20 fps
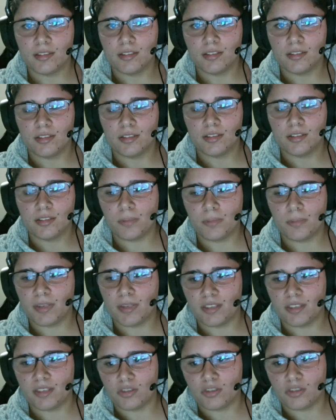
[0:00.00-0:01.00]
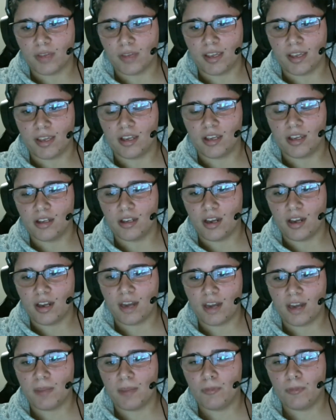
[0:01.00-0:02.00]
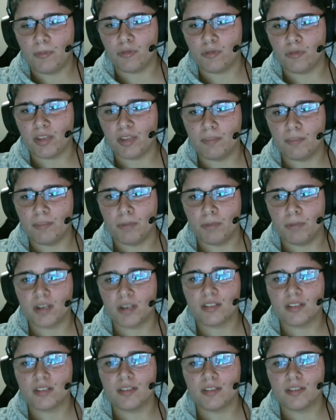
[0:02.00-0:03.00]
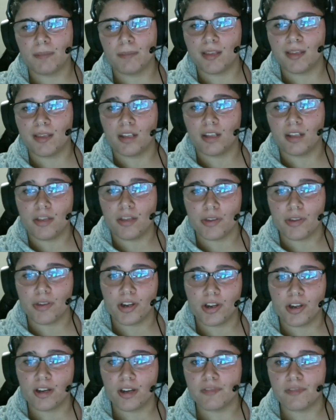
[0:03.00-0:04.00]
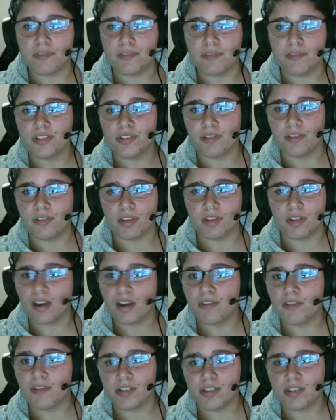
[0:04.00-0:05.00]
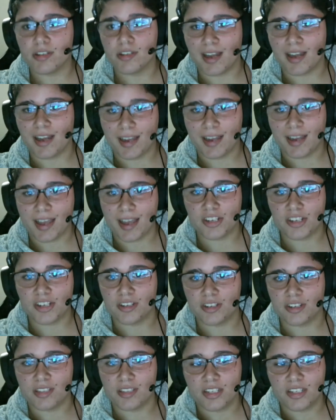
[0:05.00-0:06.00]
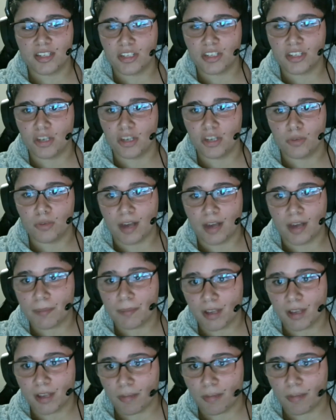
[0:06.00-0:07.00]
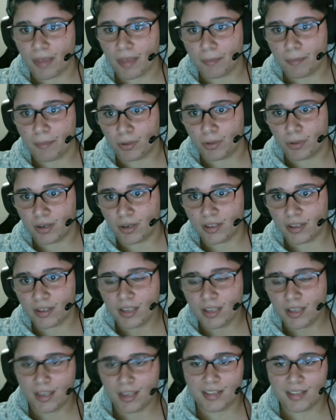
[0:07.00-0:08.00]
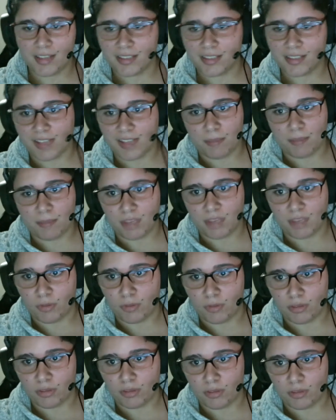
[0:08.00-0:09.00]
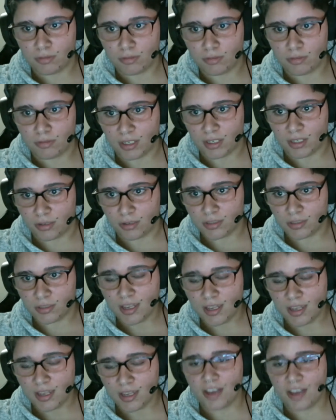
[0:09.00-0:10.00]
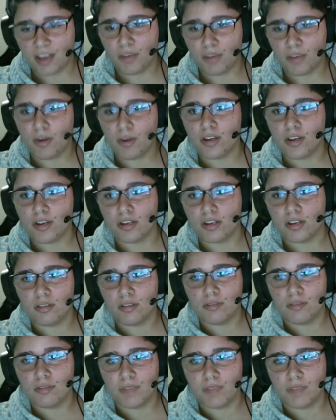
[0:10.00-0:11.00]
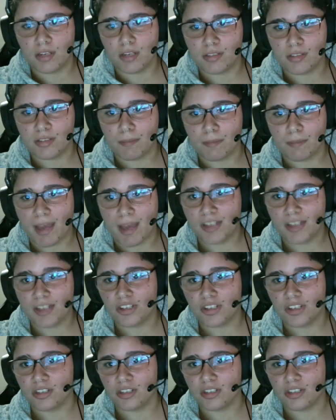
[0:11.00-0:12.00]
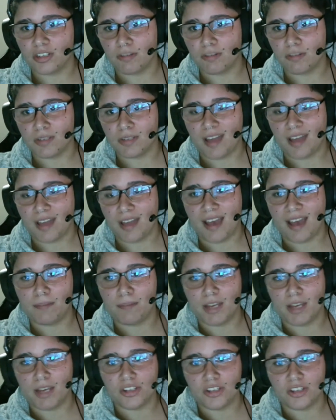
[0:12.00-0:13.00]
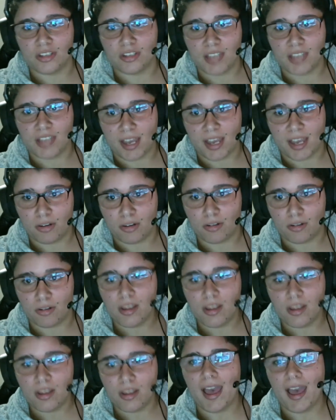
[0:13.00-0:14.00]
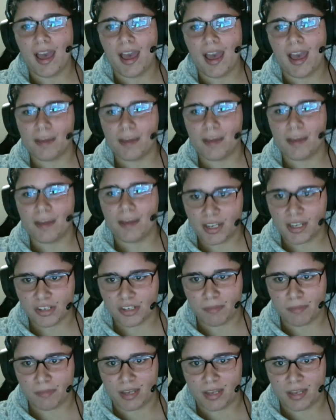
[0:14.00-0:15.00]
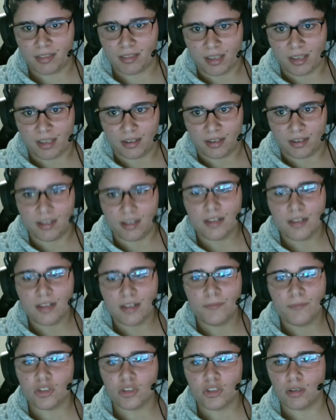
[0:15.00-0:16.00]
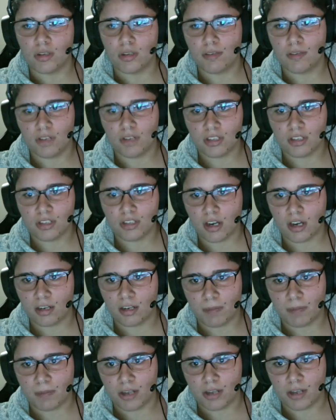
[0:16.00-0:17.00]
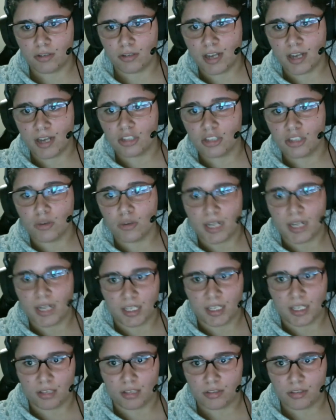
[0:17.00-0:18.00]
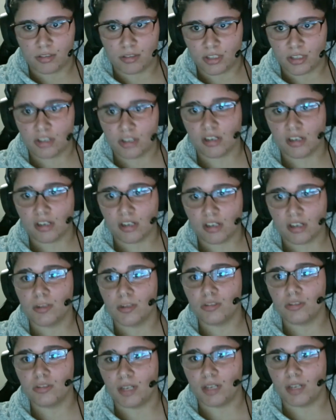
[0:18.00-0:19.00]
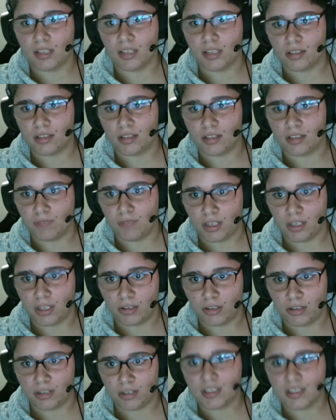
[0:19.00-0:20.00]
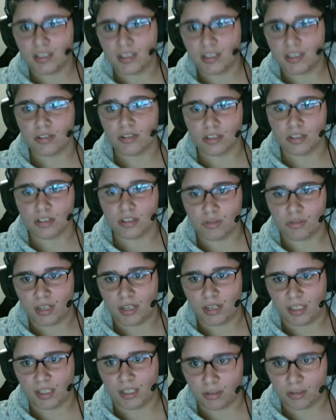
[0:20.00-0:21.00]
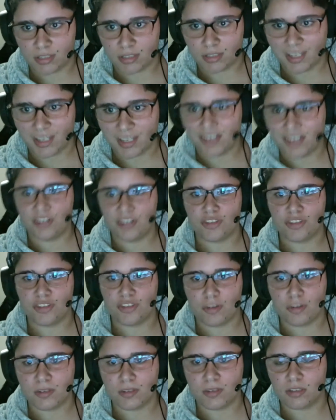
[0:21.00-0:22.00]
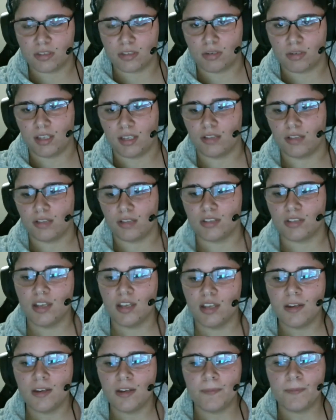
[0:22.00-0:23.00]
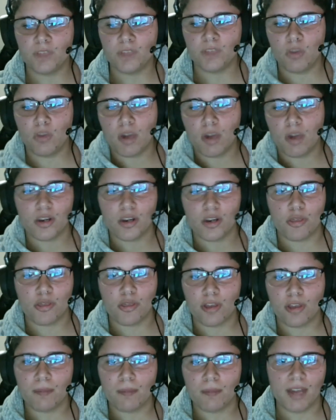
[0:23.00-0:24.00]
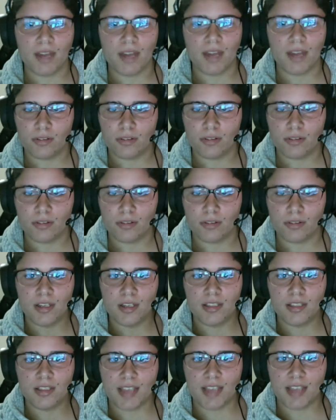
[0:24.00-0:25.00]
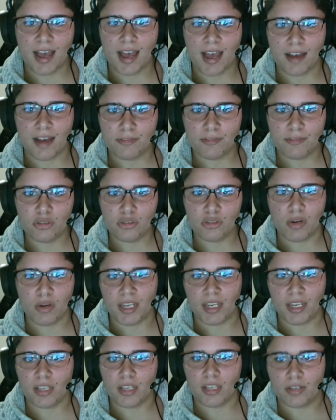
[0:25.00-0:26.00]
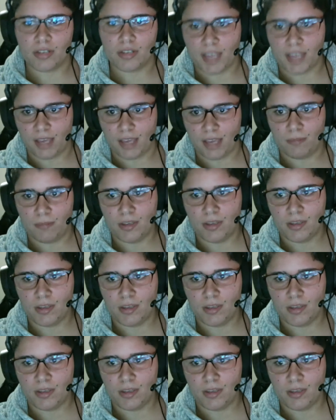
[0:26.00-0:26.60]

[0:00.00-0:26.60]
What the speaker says: You can put it this way. A lot of people read books depending on their covers. If the cover does not catch your attention, you will not pick up that book. It's the same thing with YouTube videos. And you want your YouTube video to match your description and match your title and match your metadata. So if you're talking about you got 20 kills and you're talking about 20 kills in the video, your title says 20 kills, in your description is 20 kills, you want your thumbnail to have 20 kill game.